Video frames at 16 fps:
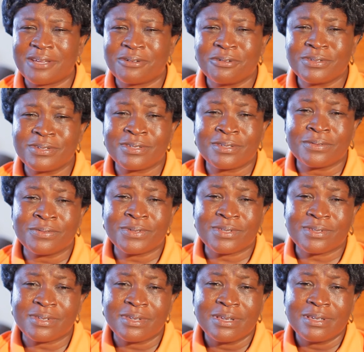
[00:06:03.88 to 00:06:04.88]
it
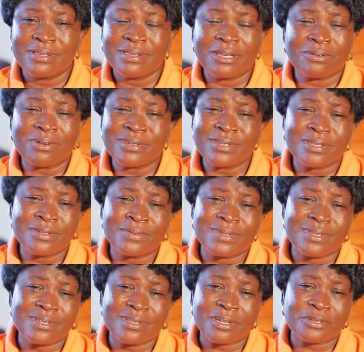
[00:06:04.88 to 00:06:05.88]
constitutes, they constitute
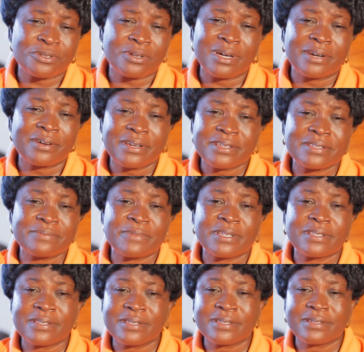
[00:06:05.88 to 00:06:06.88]
sexual
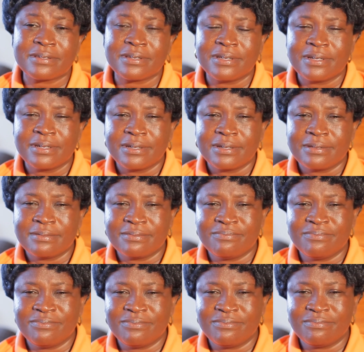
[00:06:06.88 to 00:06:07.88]
harassment,
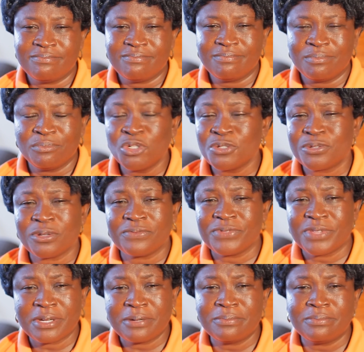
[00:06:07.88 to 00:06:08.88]
most
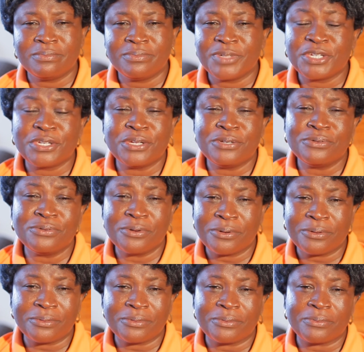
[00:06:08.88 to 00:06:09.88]
of them didn't
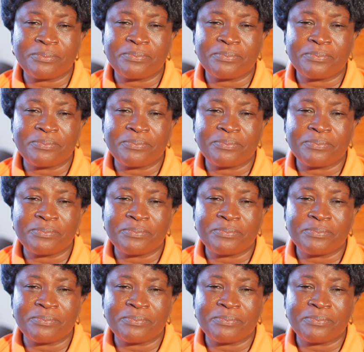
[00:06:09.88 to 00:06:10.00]
know.